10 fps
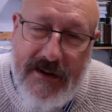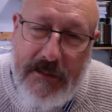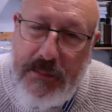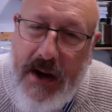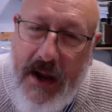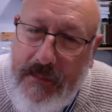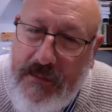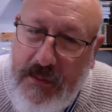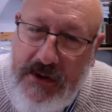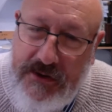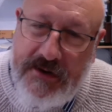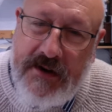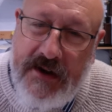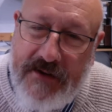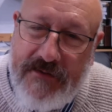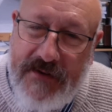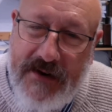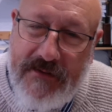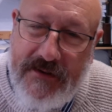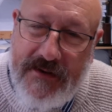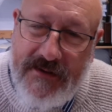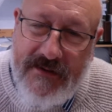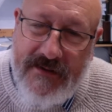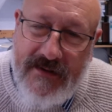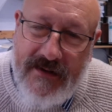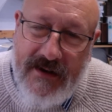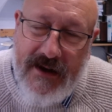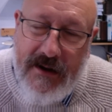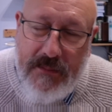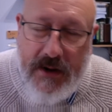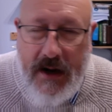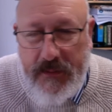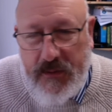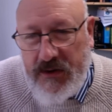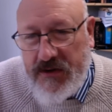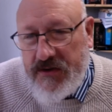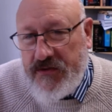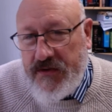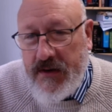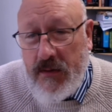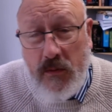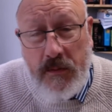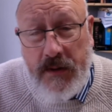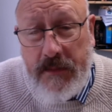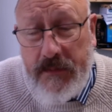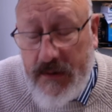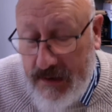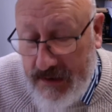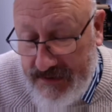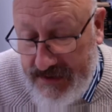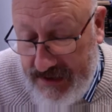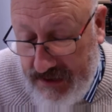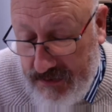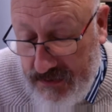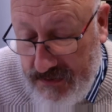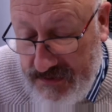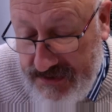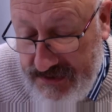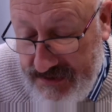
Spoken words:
Perhaps we shouldn't have favourites. Perhaps we should treat all people as equals.